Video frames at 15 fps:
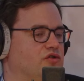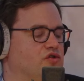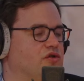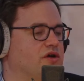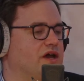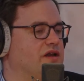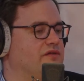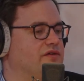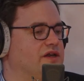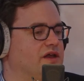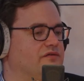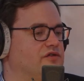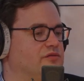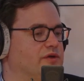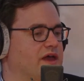kind of
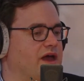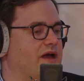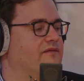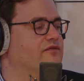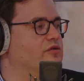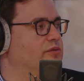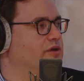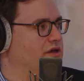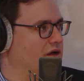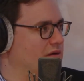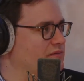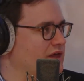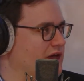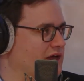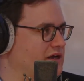inevitably have to become
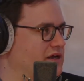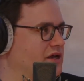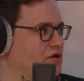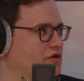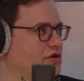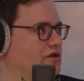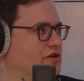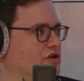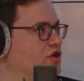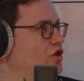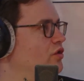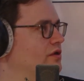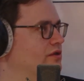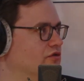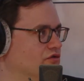that in order to go
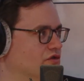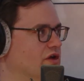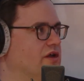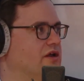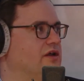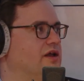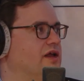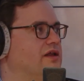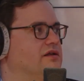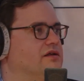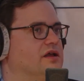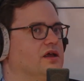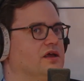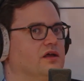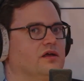on the run and
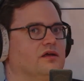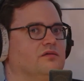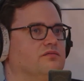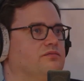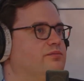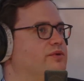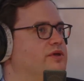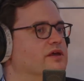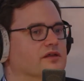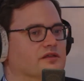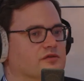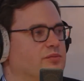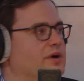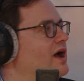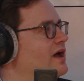be a
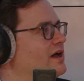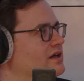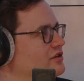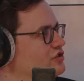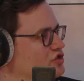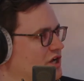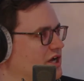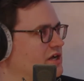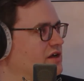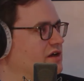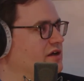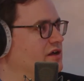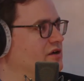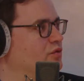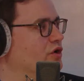spy in China
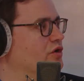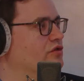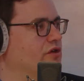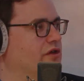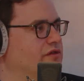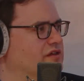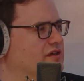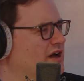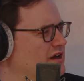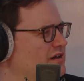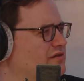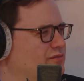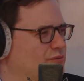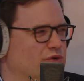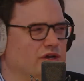and work with all these kind
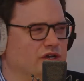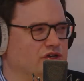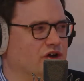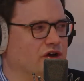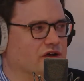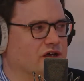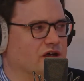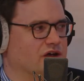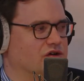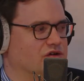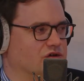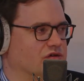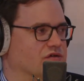of pretty dark characters.